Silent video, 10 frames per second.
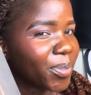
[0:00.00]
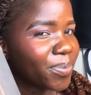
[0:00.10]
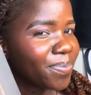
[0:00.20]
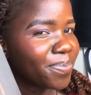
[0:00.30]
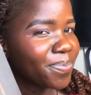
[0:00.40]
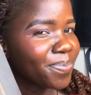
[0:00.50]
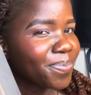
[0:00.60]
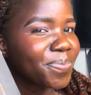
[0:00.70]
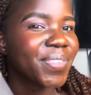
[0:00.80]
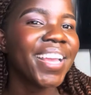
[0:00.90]

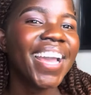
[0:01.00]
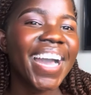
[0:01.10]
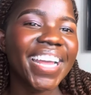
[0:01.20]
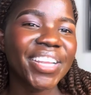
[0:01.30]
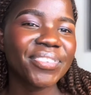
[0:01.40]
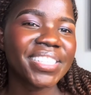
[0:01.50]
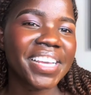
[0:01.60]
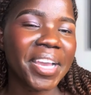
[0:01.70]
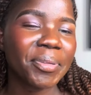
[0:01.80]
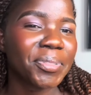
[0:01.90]
And every
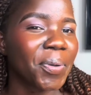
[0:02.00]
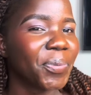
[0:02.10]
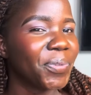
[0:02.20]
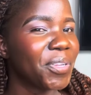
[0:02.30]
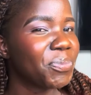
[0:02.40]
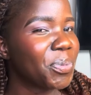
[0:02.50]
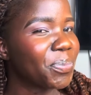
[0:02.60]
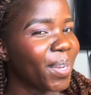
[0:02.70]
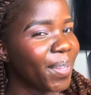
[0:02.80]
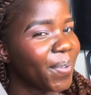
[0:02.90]
time someone would give me
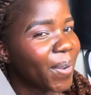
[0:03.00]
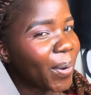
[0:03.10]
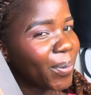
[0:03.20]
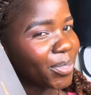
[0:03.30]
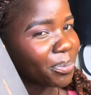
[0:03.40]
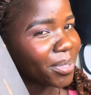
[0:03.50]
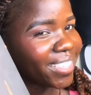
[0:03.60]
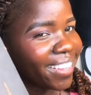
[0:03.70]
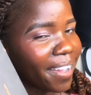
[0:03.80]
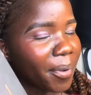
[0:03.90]
money, I would drop it
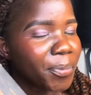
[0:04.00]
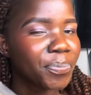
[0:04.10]
here.